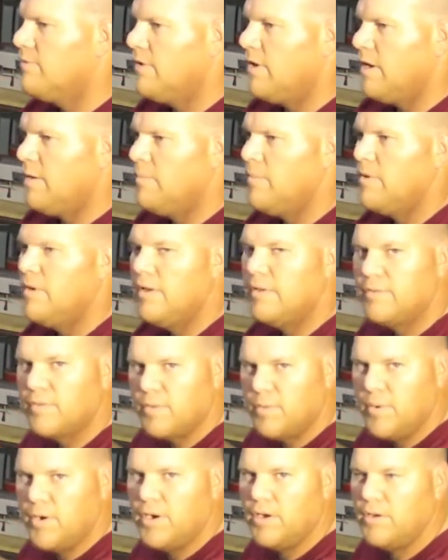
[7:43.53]
frame, and I
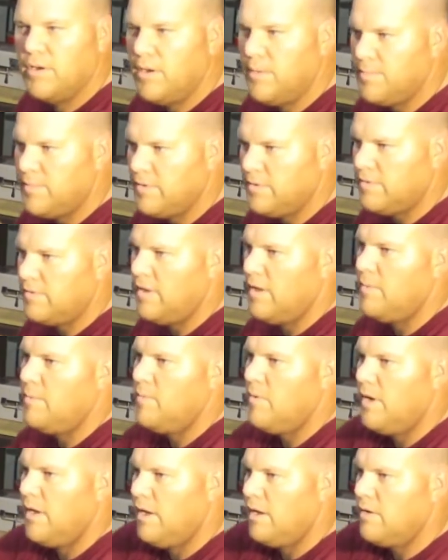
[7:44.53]
squared it up the same
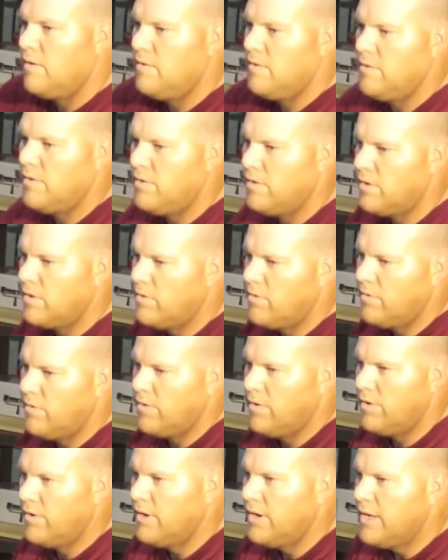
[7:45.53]
way, corner to
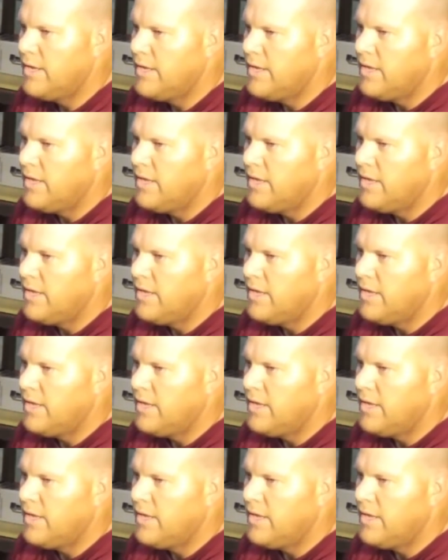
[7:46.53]
corner.